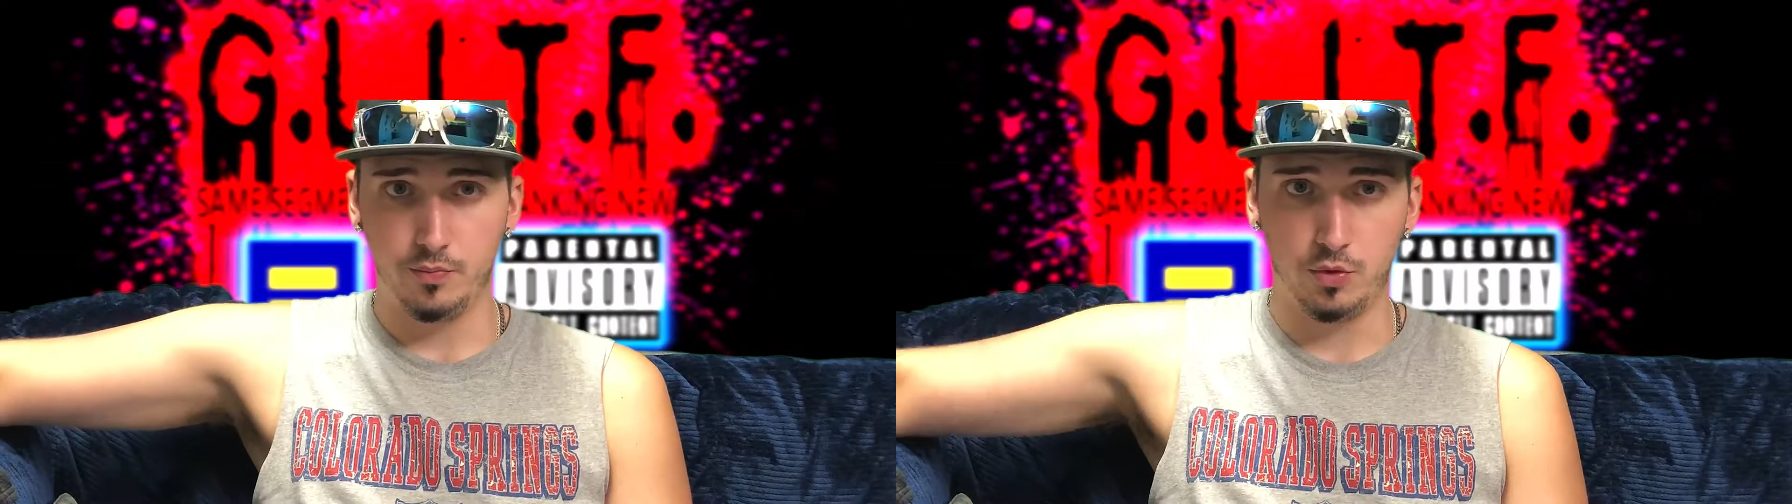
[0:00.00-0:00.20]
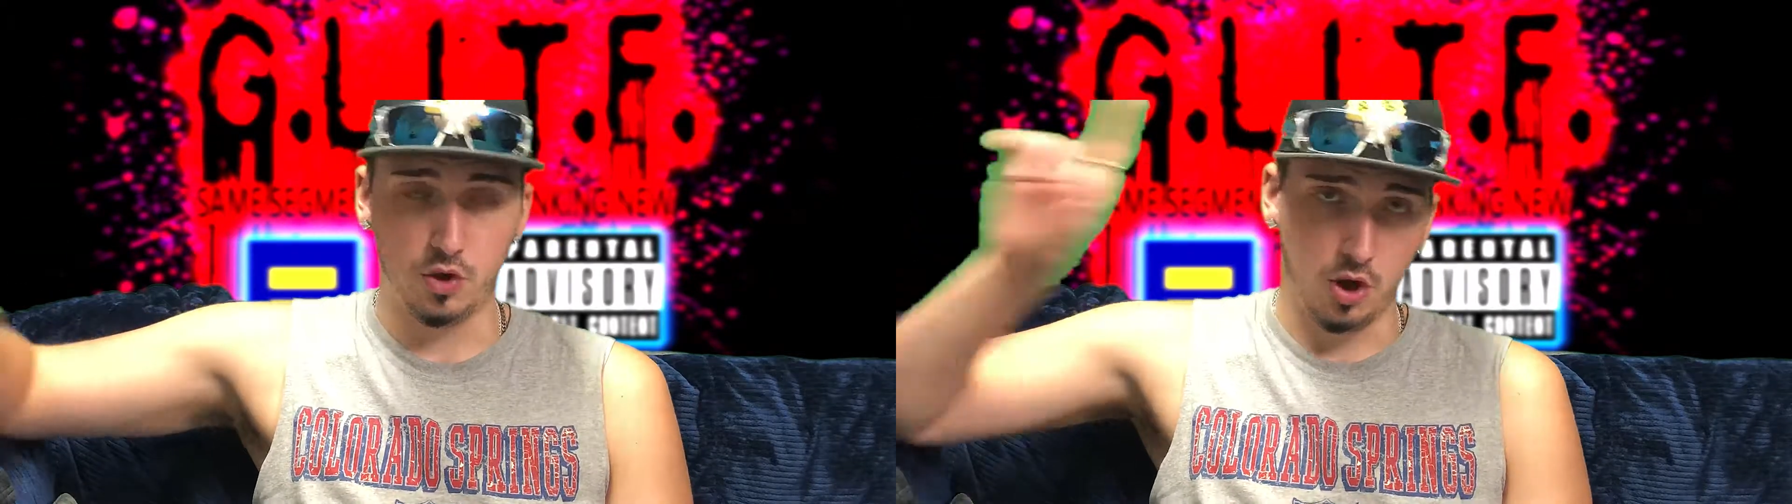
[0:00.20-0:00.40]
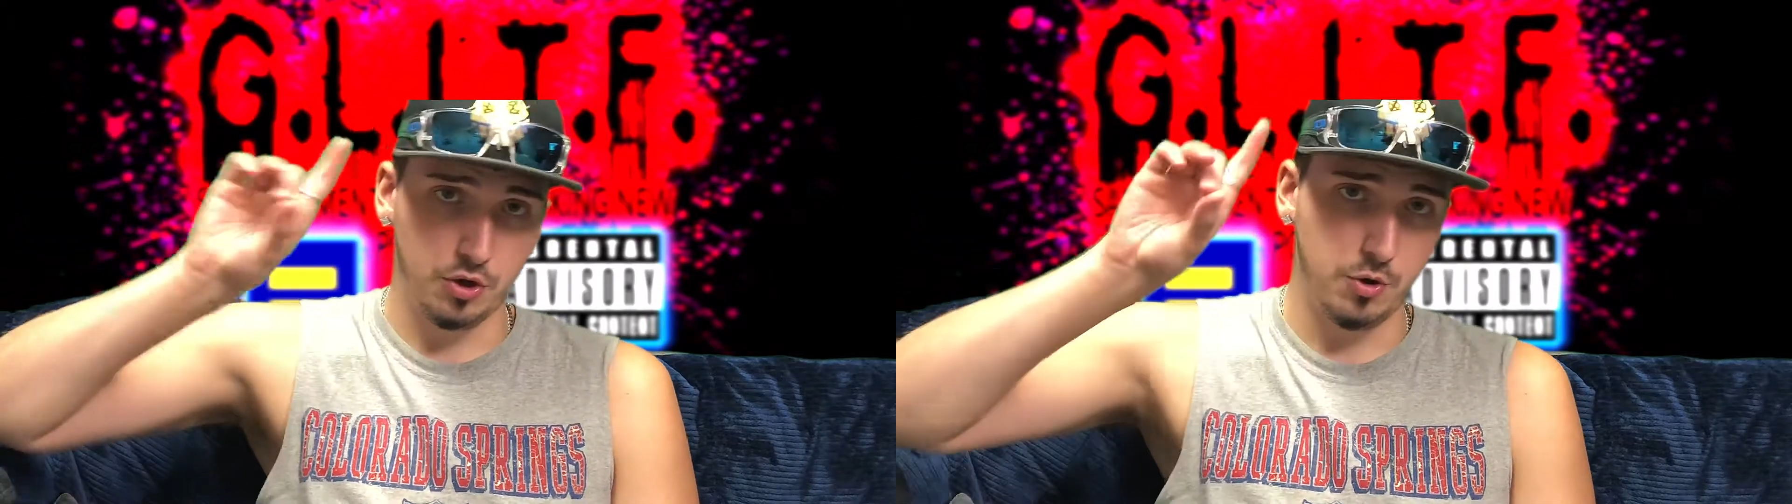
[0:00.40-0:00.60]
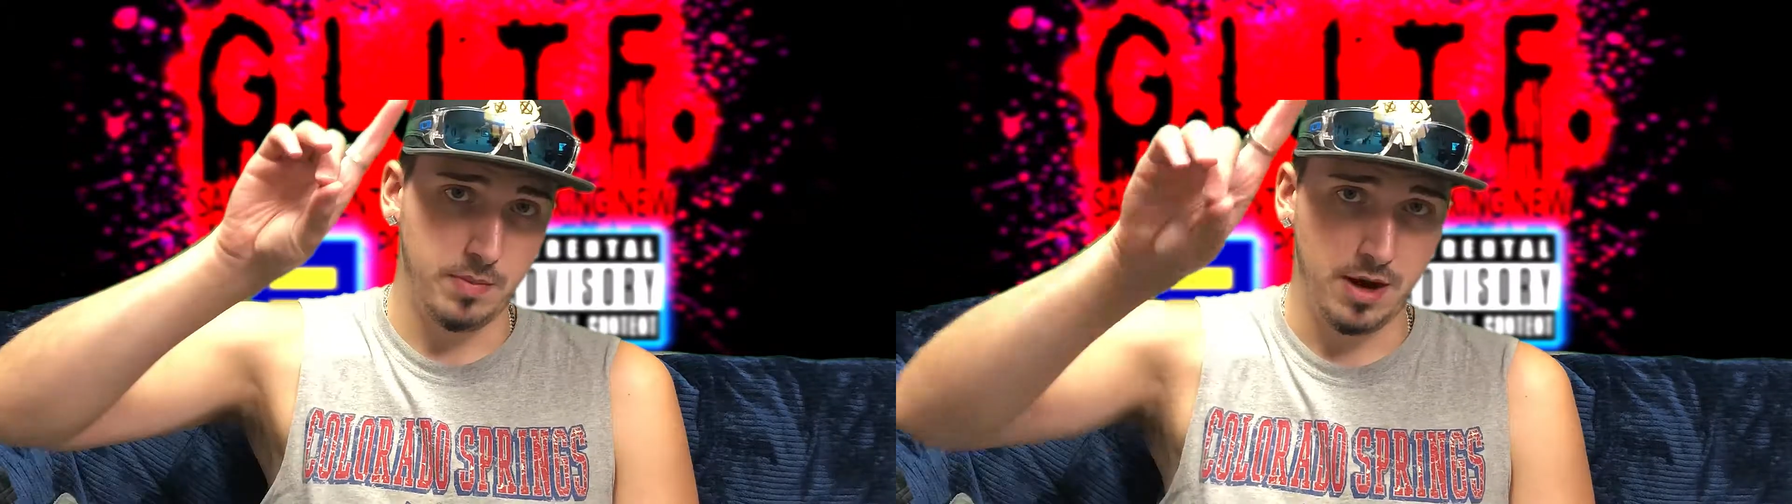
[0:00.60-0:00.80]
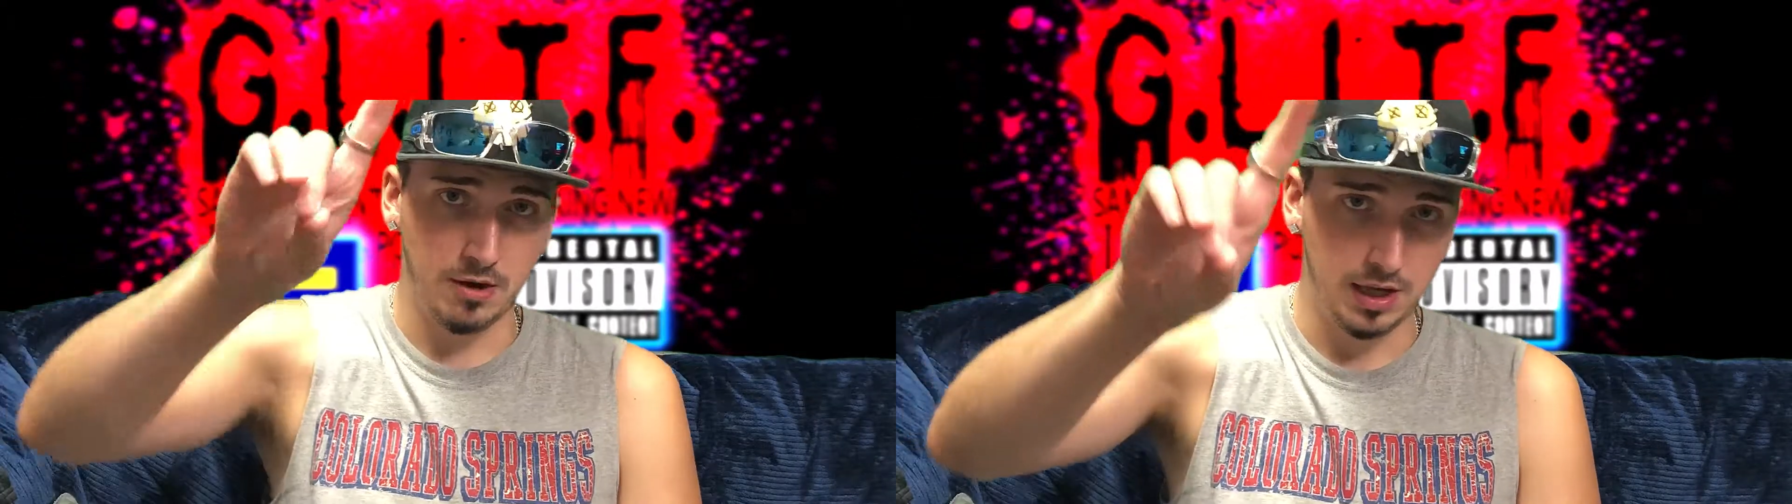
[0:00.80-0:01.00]
With all you
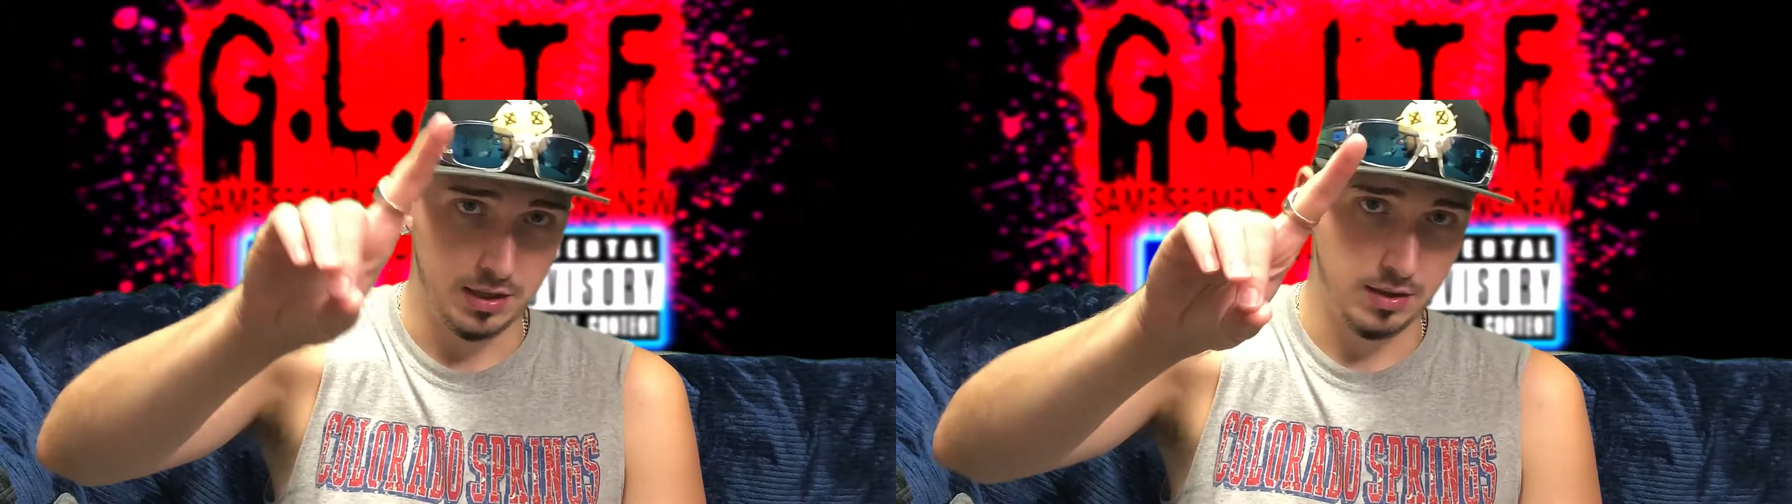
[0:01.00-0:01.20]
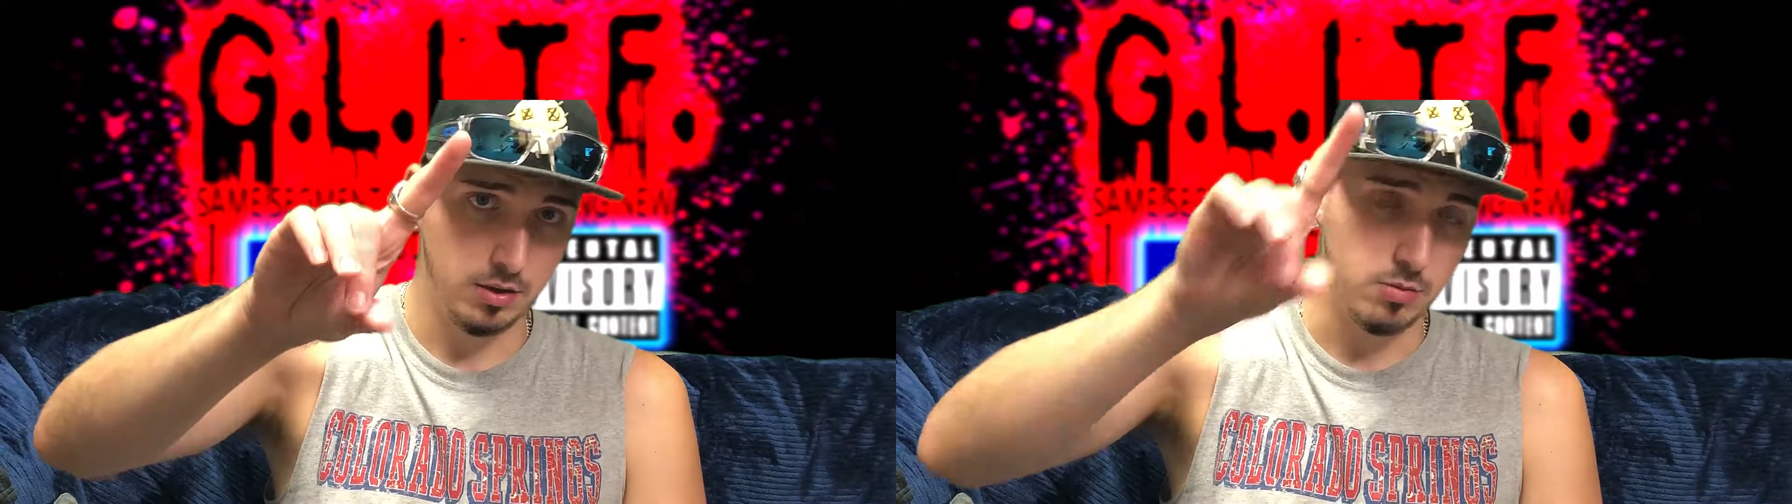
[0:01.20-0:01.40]
Americans